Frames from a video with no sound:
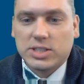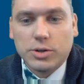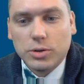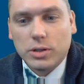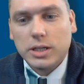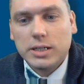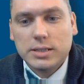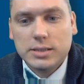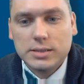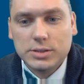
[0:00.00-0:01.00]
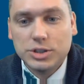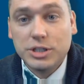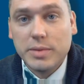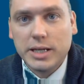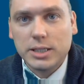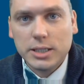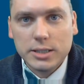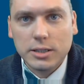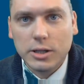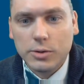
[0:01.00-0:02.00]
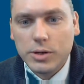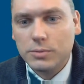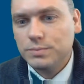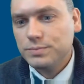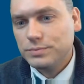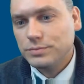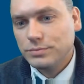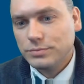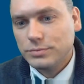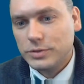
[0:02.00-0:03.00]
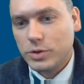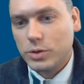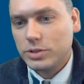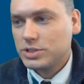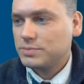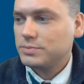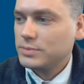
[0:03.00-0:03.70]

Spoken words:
the Google Gmail logo, of course.